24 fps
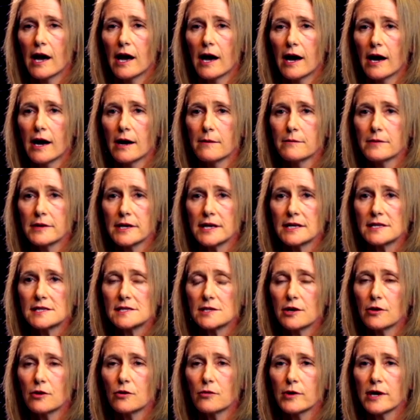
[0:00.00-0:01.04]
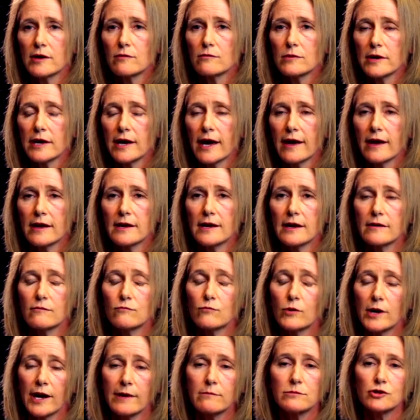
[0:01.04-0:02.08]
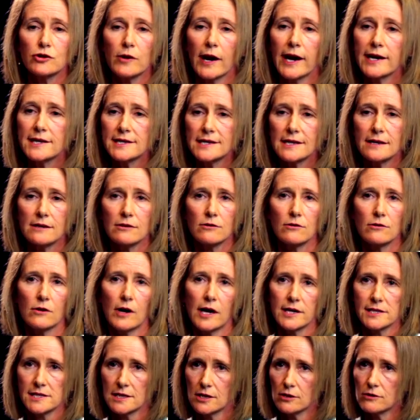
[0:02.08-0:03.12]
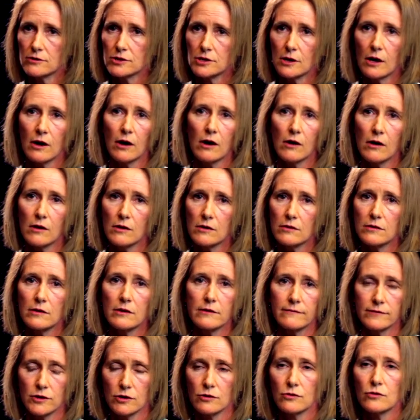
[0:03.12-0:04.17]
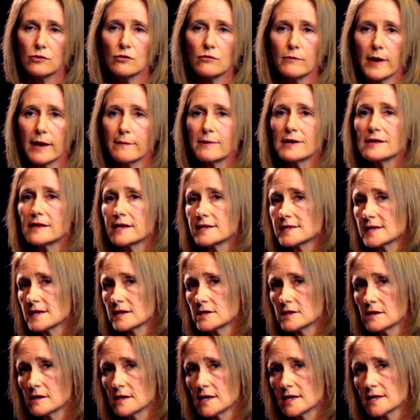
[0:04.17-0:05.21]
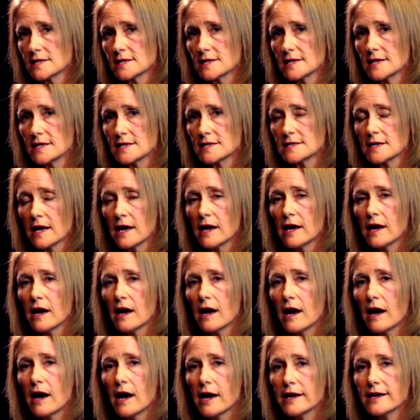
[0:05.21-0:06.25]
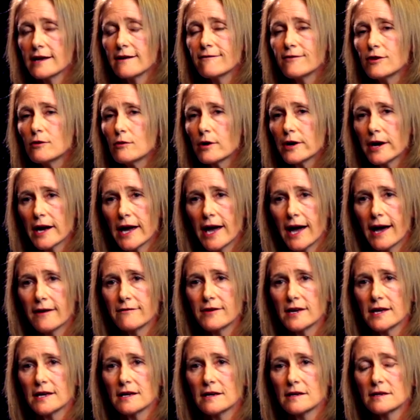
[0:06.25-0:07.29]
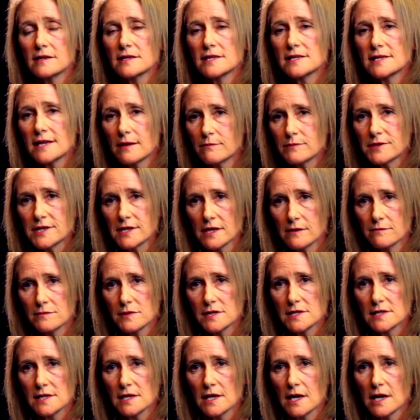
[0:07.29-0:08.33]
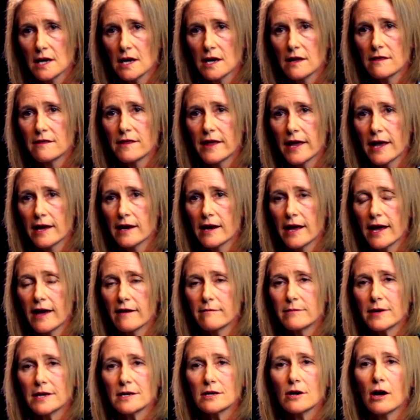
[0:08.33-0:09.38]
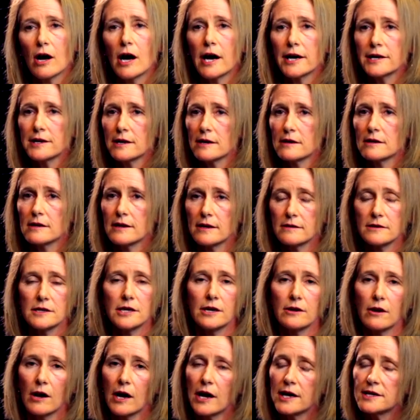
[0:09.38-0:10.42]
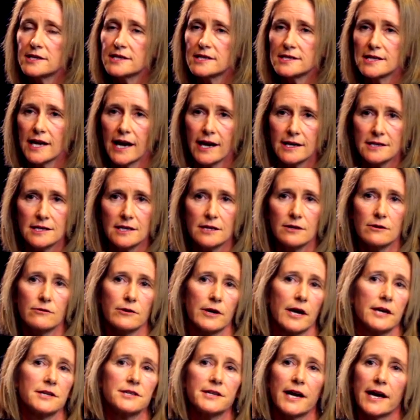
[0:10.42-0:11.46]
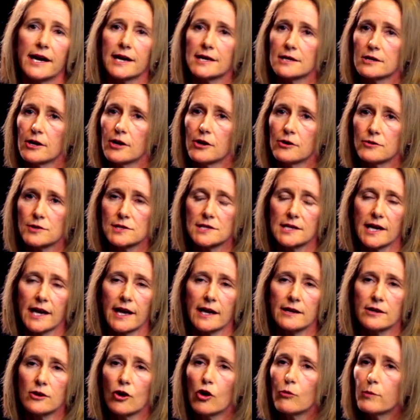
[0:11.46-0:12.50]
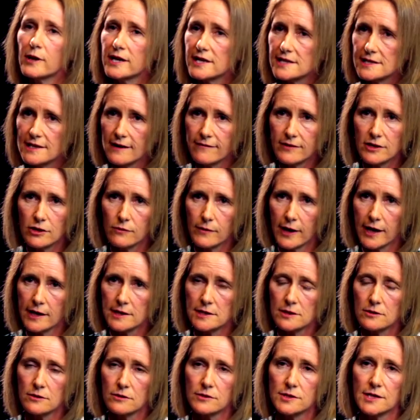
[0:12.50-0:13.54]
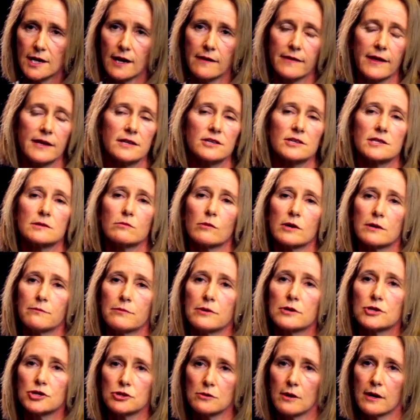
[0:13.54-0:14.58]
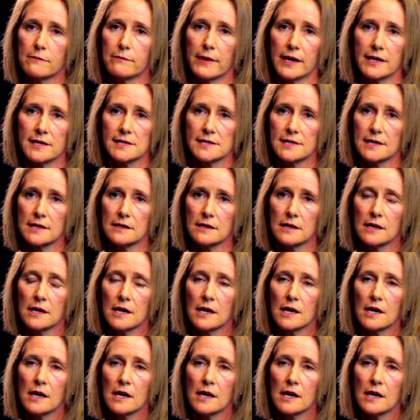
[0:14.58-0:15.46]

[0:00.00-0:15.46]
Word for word: Um, and so it, uh, what I'm trying to get across here to all of you who may be listening to this is uh, if you are having symptoms that have been gone you know, undetected or undiagnosed and nobody's giving you answers and they just want to put you on medicine,